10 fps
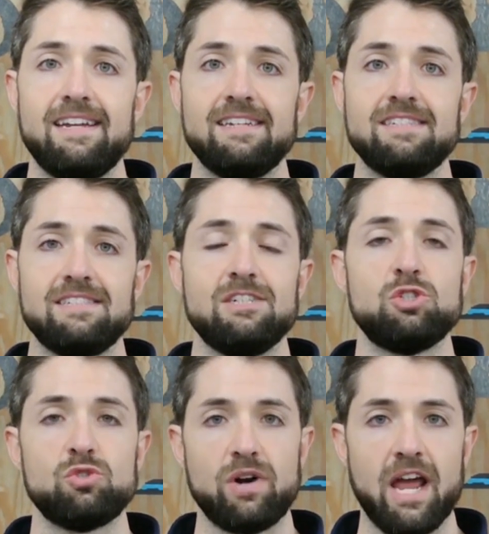is
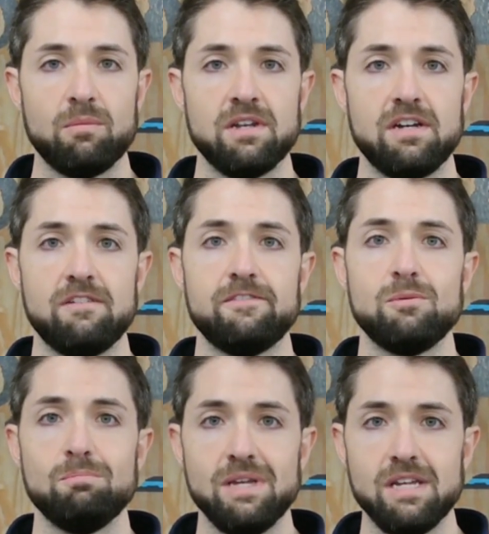entrapment of the
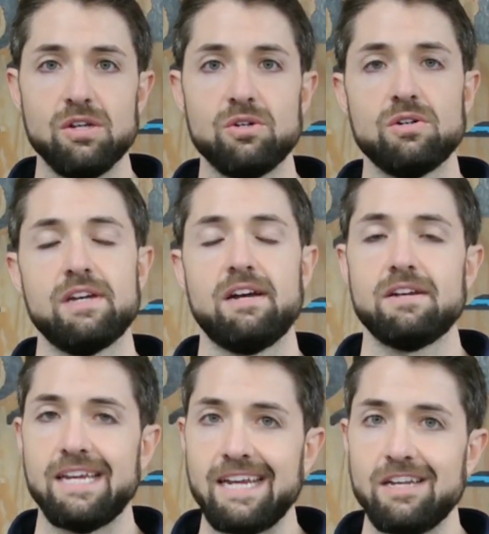medial
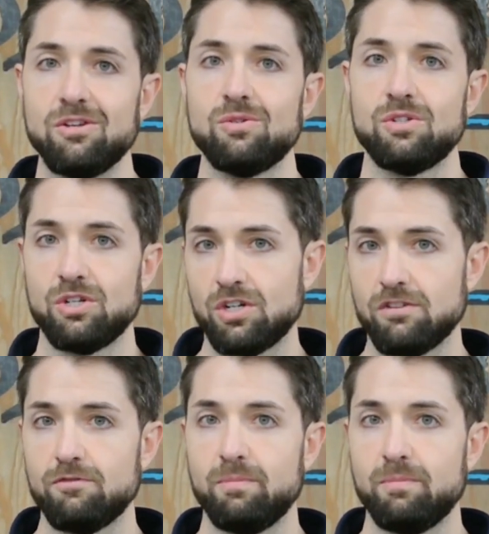calcaneal nerve.